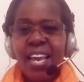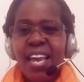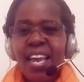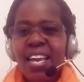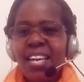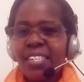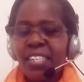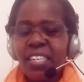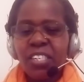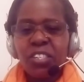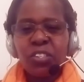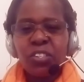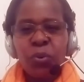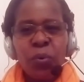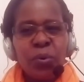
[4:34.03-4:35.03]
And he
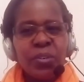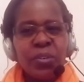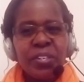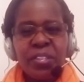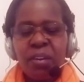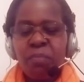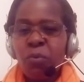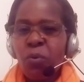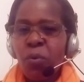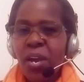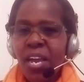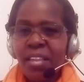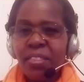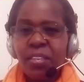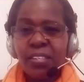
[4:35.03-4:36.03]
told them
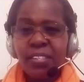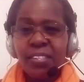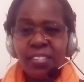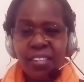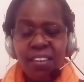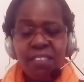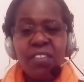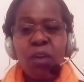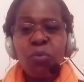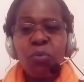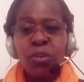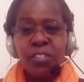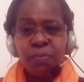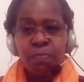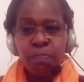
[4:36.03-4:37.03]
where the Savior
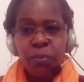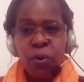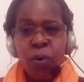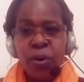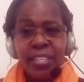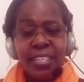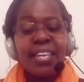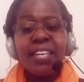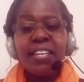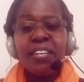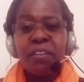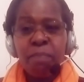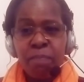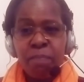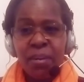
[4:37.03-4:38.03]
was born,
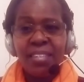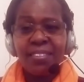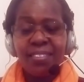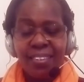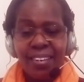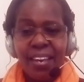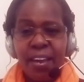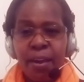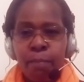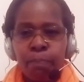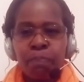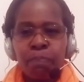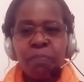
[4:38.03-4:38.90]
in Bethlehem.